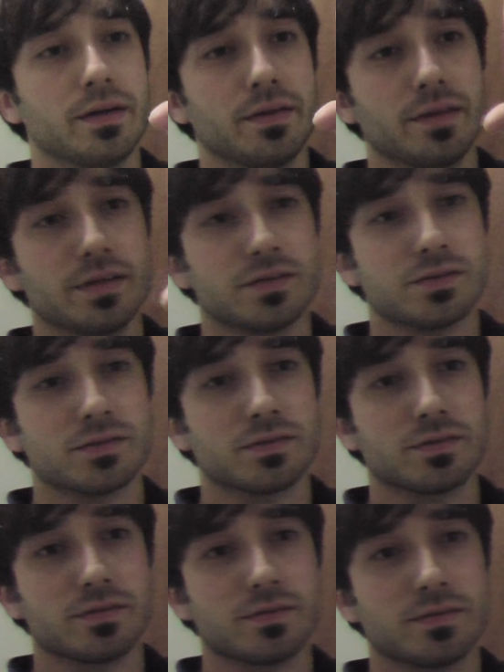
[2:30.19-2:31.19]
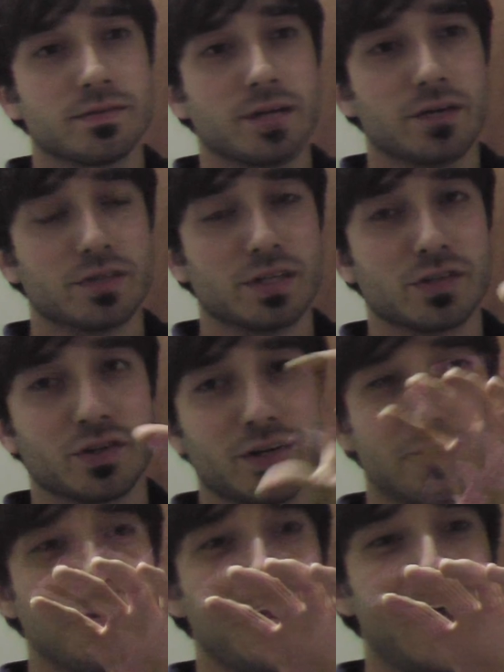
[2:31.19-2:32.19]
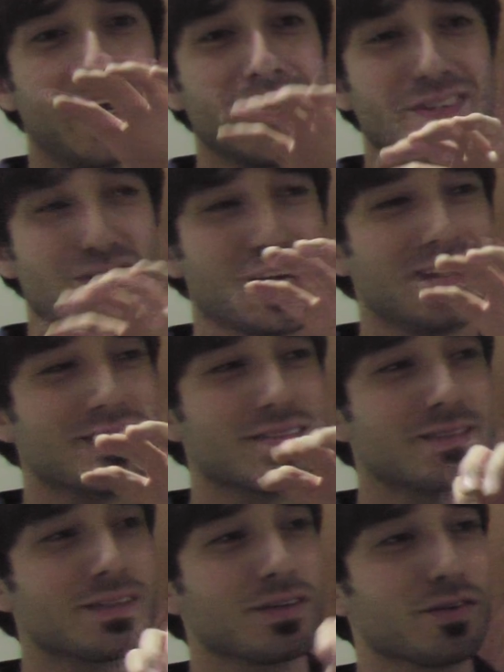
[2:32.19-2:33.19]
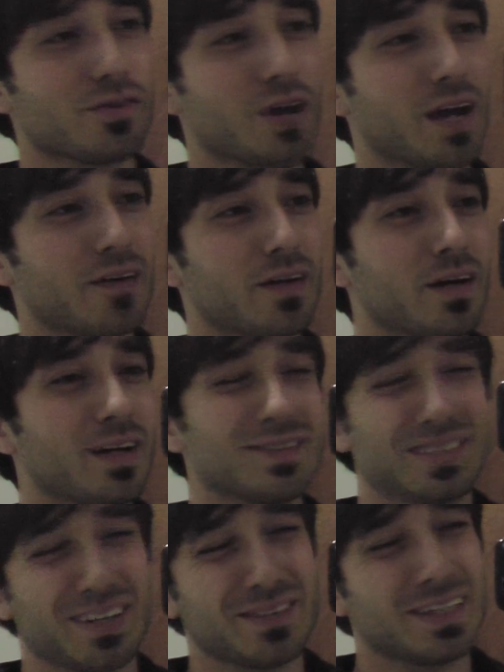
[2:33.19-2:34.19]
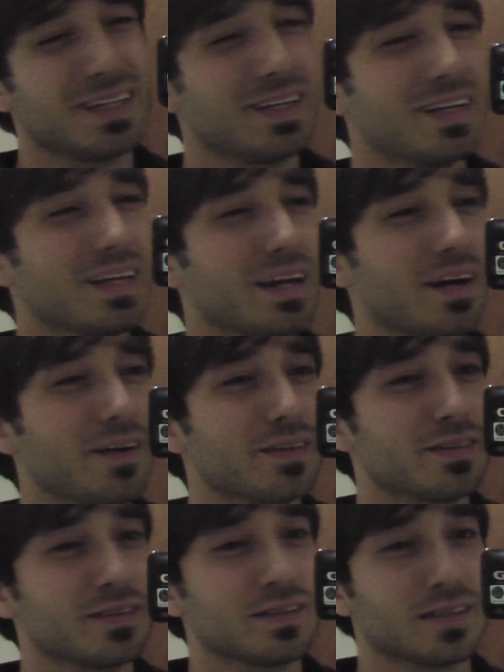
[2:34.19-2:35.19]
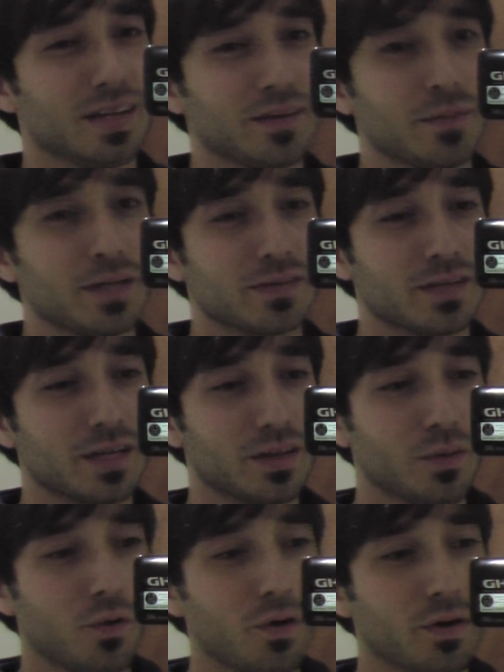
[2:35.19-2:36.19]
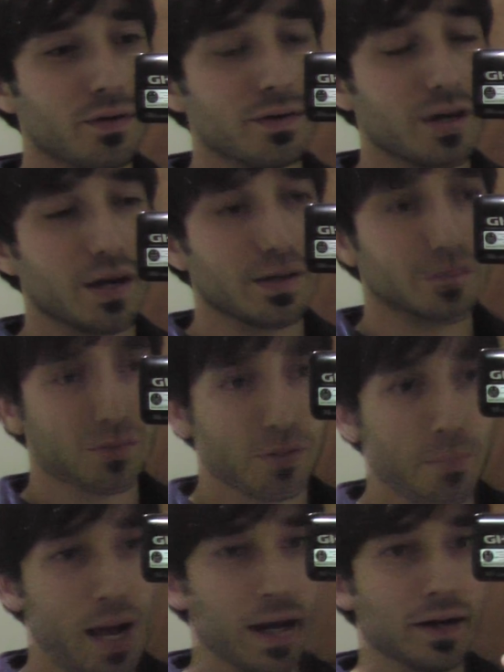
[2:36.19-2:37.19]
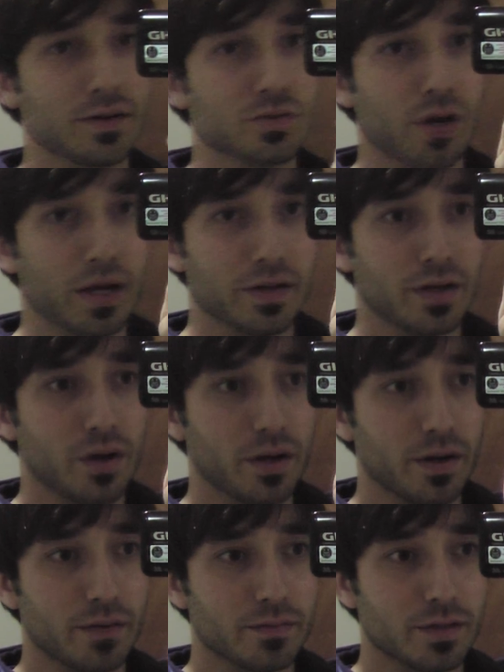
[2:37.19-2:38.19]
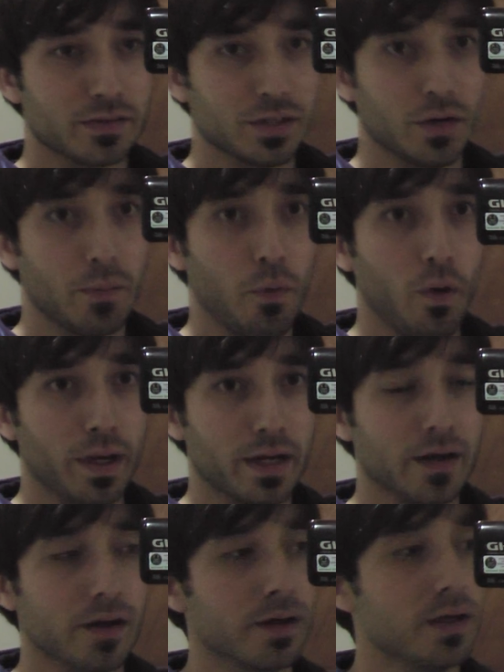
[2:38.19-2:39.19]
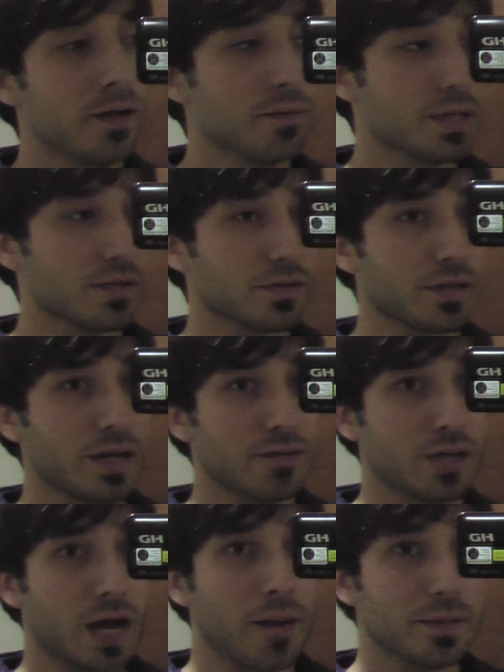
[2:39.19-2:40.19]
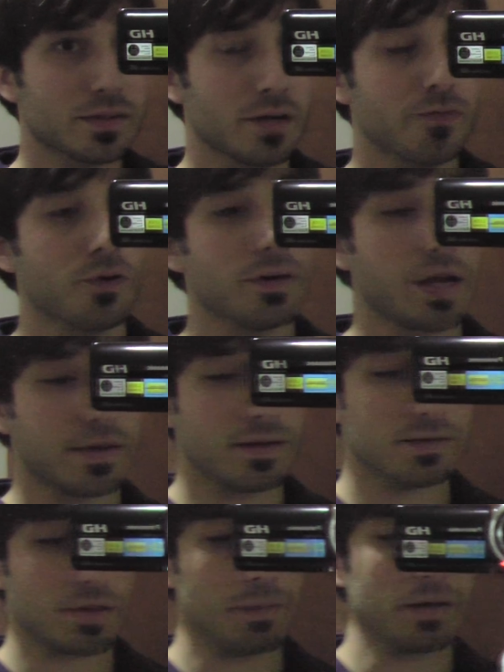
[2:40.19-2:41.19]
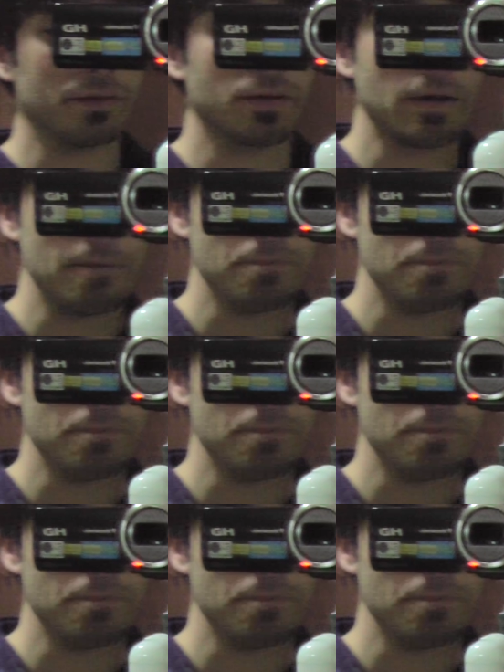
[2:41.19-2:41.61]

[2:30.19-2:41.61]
This LCD screen being out even changes the center of gravity on it, so it's not the best thing in the world just to mount it directly on a single point here, because then you have to compensate for it like this, I believe,